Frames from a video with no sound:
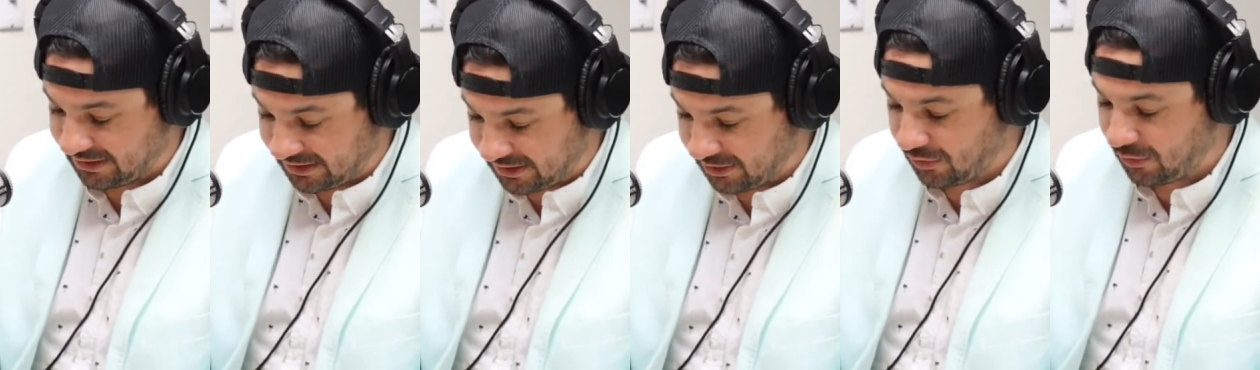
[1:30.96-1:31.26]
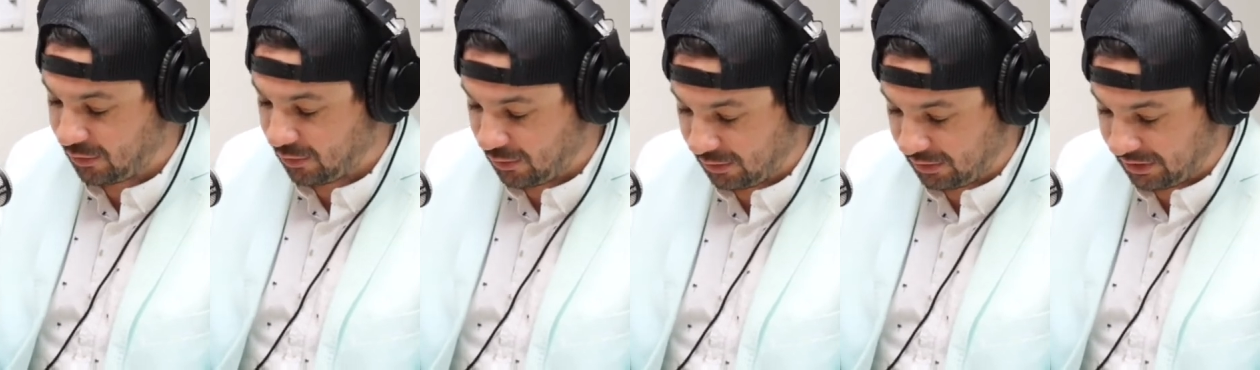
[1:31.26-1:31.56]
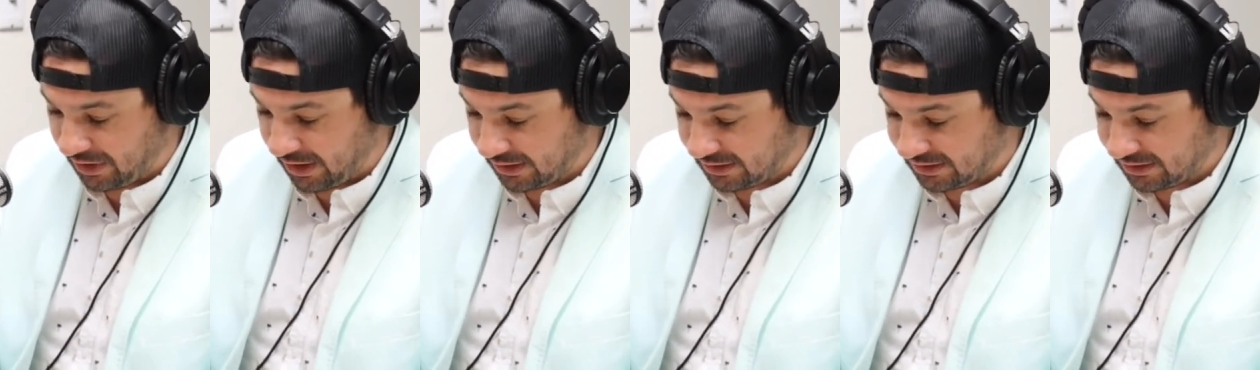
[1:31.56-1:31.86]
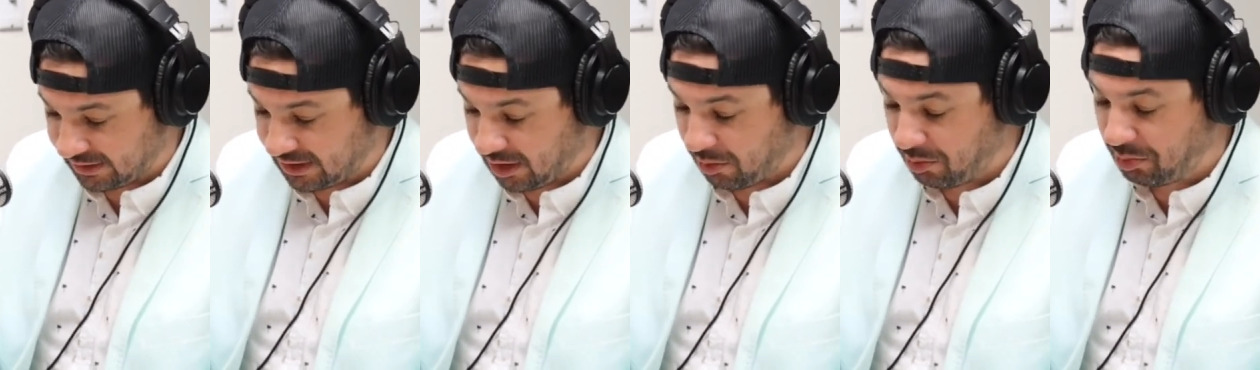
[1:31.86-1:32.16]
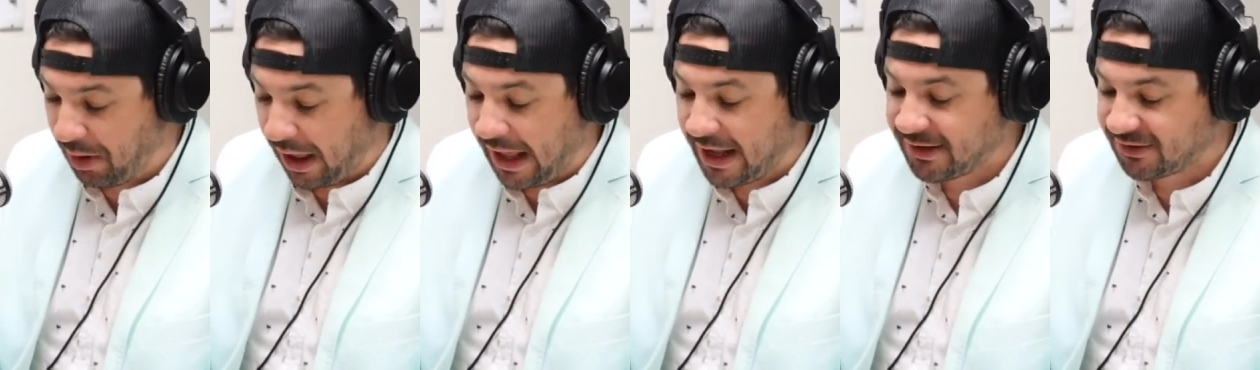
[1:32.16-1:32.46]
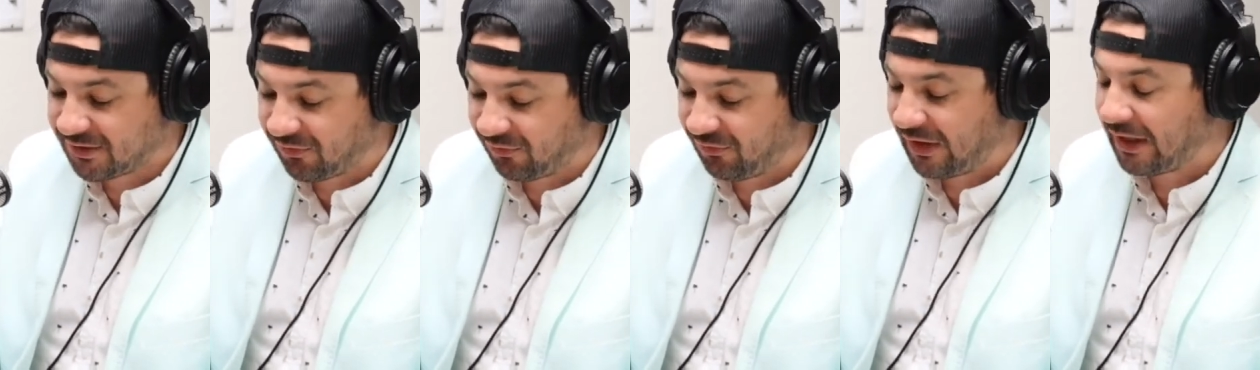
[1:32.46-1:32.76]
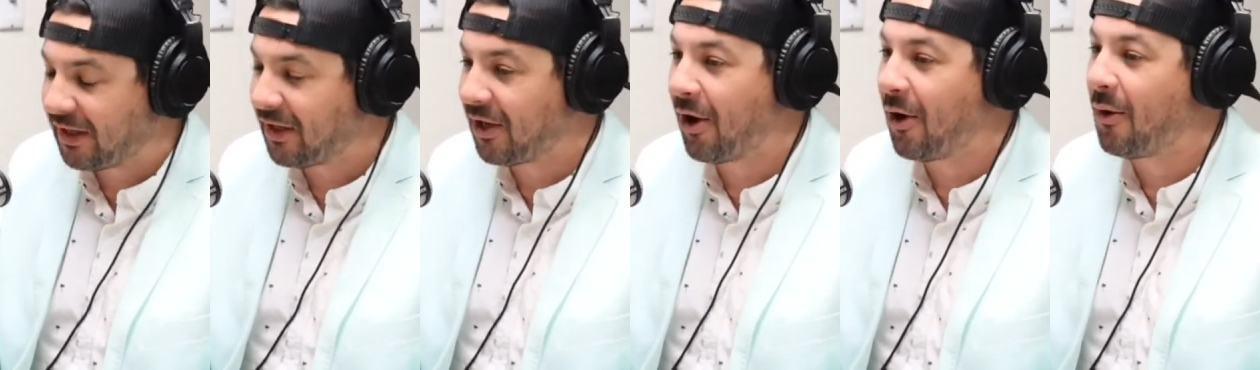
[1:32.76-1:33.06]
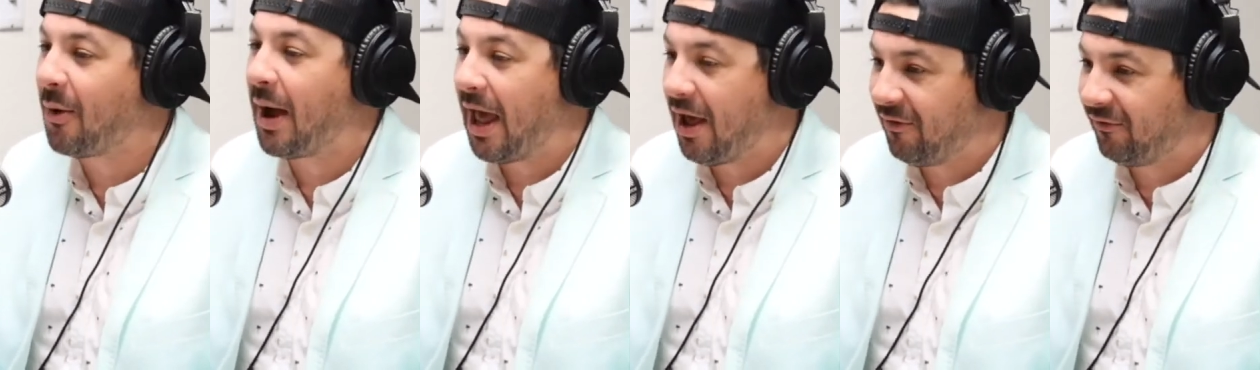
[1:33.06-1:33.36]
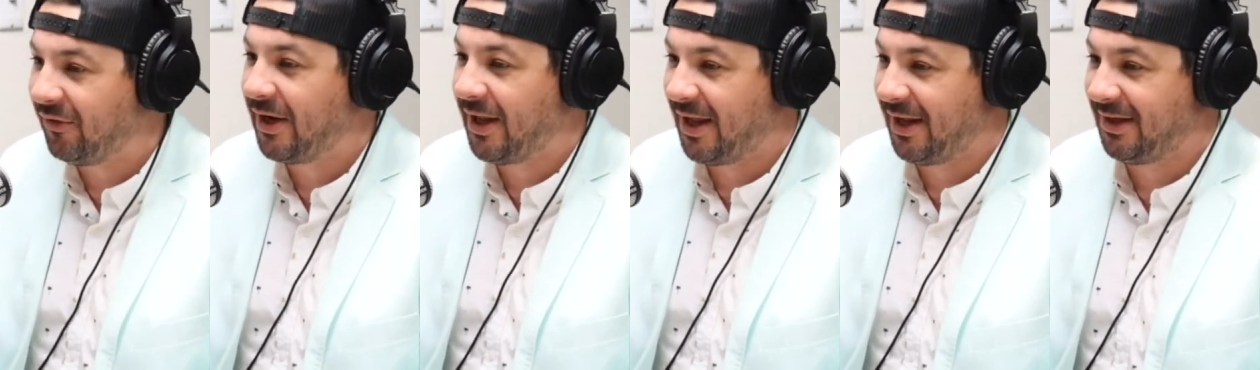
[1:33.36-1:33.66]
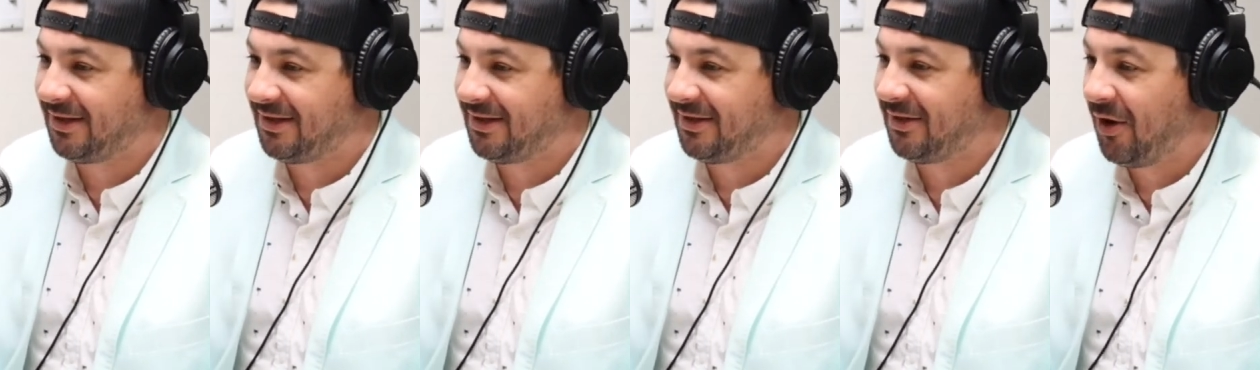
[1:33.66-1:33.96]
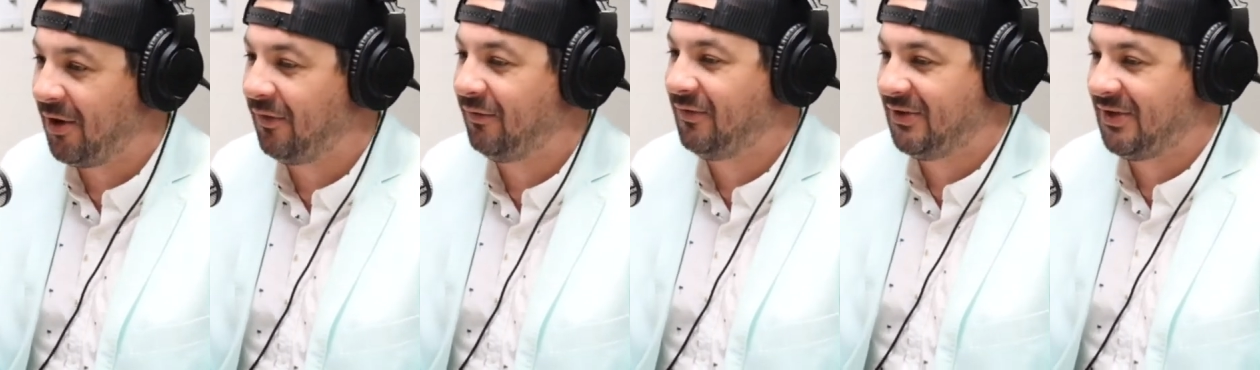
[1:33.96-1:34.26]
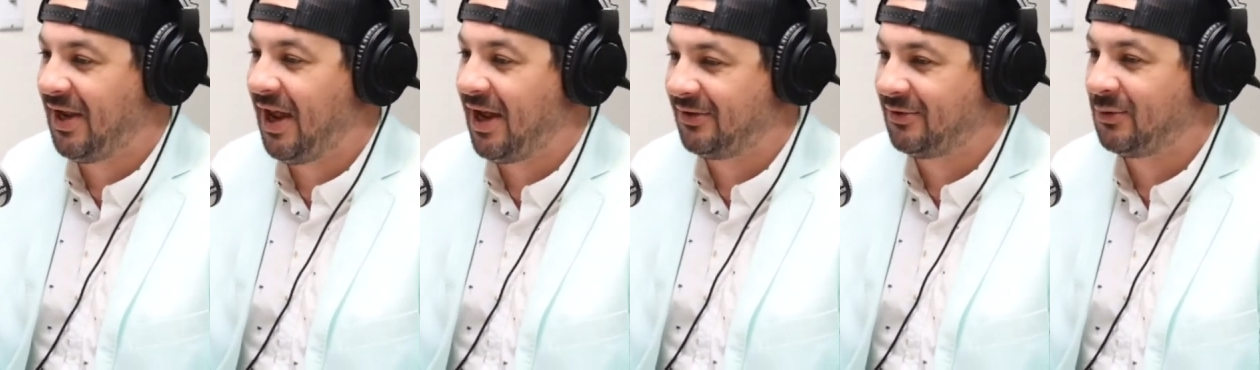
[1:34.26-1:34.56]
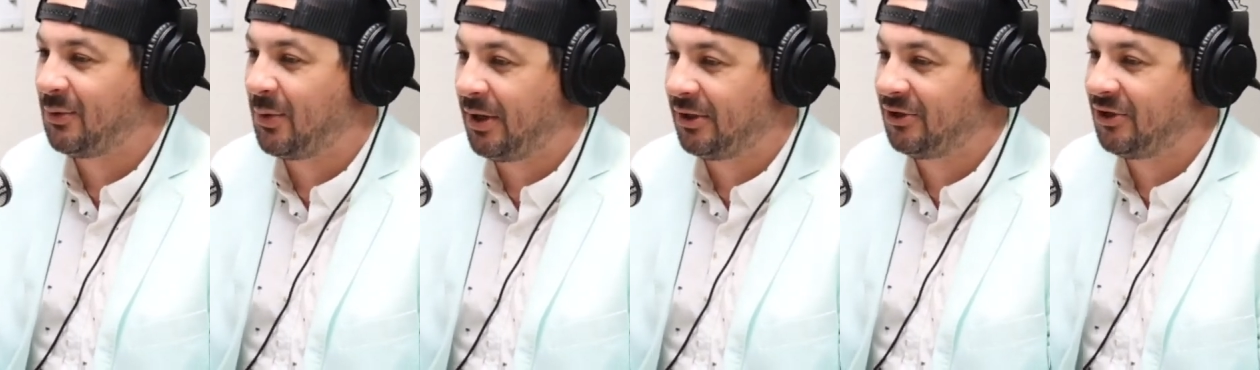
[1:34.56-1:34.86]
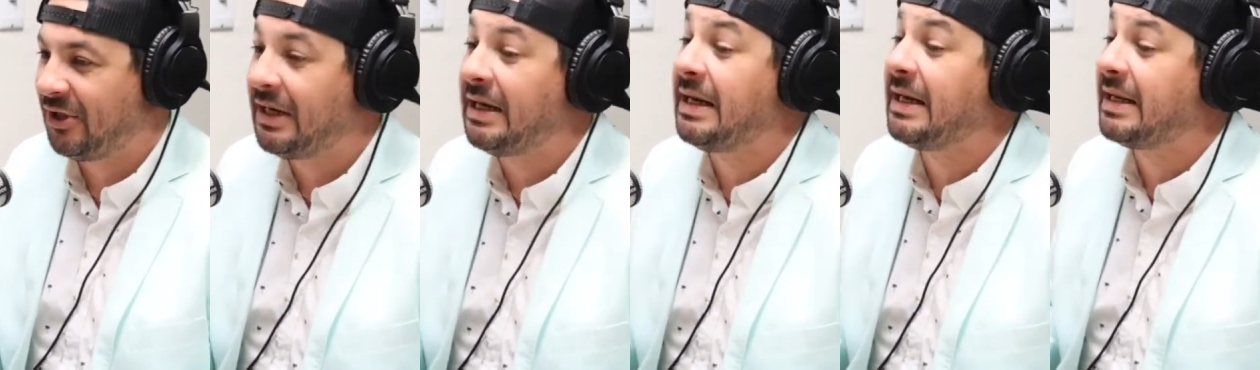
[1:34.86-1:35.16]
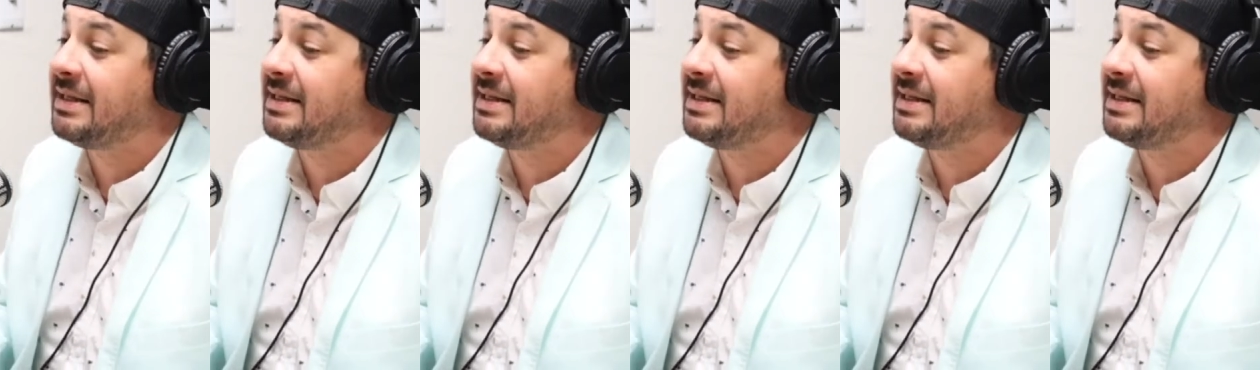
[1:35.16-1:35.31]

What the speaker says: It's the gold. It's the best video evidence of Sasquatch in